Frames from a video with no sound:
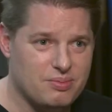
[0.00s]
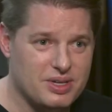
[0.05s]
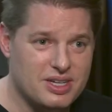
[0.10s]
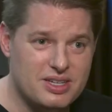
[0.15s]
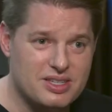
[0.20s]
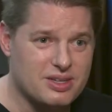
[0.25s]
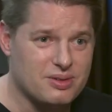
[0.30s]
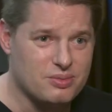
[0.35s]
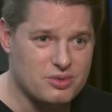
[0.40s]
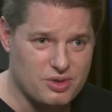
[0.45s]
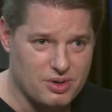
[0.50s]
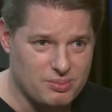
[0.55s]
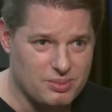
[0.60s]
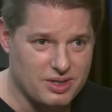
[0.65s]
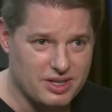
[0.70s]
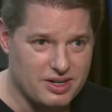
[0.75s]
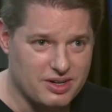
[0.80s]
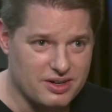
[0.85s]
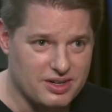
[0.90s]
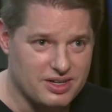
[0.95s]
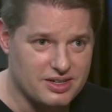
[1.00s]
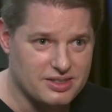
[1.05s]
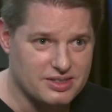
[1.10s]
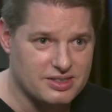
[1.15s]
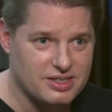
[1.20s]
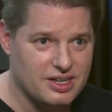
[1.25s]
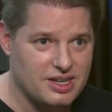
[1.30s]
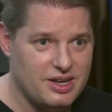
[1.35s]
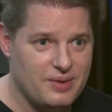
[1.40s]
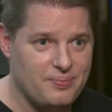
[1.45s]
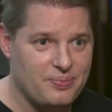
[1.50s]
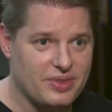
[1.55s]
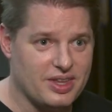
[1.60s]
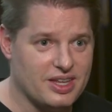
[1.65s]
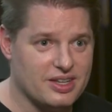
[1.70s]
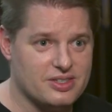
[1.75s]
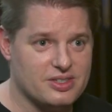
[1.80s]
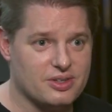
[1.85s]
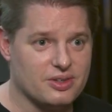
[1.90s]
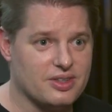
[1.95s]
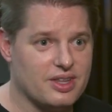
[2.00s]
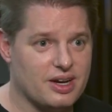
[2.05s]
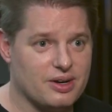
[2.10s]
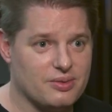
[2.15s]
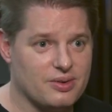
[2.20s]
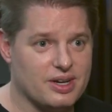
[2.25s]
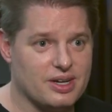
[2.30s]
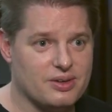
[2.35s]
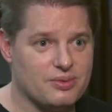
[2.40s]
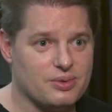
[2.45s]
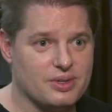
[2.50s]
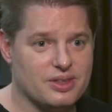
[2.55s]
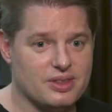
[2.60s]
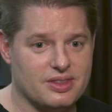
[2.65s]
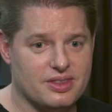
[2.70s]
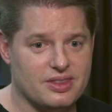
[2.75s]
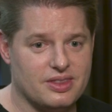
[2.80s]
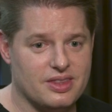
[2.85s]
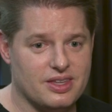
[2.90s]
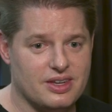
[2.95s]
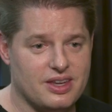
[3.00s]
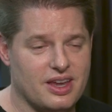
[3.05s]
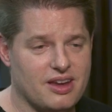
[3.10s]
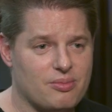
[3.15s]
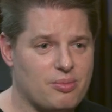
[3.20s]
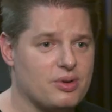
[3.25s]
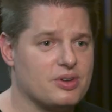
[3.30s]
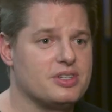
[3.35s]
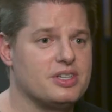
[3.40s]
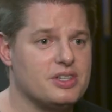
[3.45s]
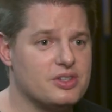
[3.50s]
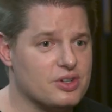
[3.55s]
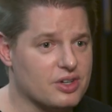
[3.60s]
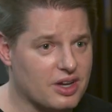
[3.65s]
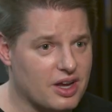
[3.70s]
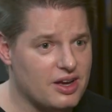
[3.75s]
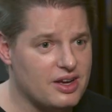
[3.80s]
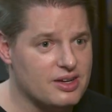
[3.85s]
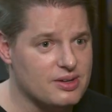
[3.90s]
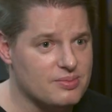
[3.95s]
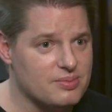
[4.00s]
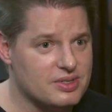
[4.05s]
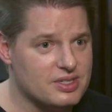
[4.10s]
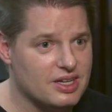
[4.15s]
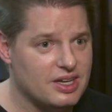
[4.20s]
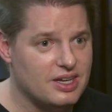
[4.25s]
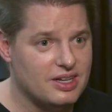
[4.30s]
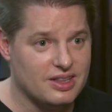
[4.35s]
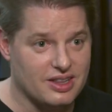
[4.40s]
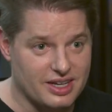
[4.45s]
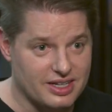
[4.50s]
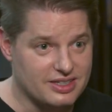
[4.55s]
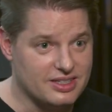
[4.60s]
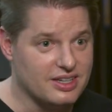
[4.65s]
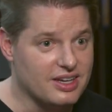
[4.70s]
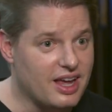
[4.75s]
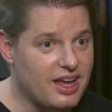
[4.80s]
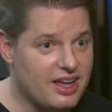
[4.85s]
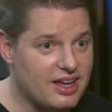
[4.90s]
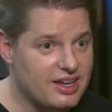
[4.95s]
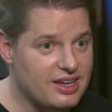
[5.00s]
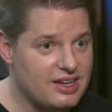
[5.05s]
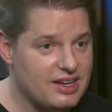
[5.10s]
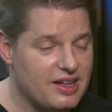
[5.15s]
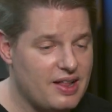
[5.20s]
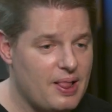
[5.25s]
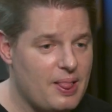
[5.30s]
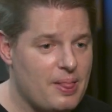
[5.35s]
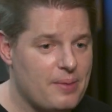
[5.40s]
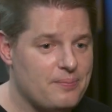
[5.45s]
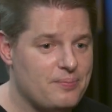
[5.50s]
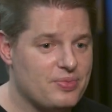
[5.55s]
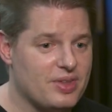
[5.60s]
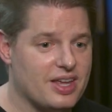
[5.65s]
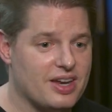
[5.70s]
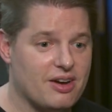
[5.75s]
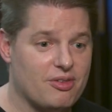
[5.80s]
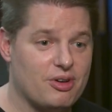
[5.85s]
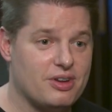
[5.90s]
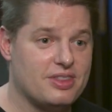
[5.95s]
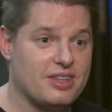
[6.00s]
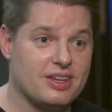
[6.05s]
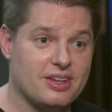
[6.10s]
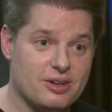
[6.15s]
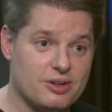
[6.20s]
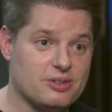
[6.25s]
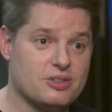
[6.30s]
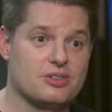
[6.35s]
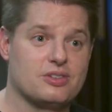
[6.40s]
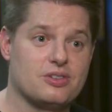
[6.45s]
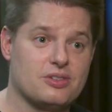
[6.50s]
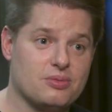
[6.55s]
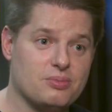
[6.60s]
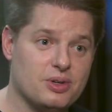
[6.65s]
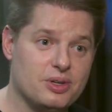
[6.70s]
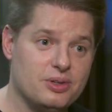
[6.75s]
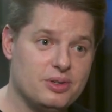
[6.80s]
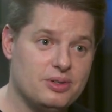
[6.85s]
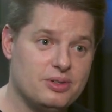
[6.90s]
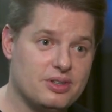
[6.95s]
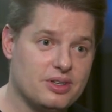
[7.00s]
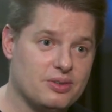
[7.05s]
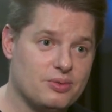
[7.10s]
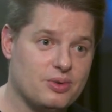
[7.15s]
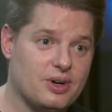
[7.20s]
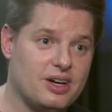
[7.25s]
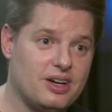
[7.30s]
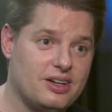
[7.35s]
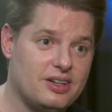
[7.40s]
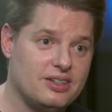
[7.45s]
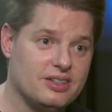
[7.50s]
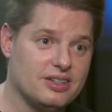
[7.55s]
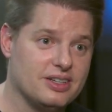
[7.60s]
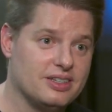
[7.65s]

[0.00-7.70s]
be some trouble areas. And so that way, when the day of procedure comes, like today, and everything goes smooth and well,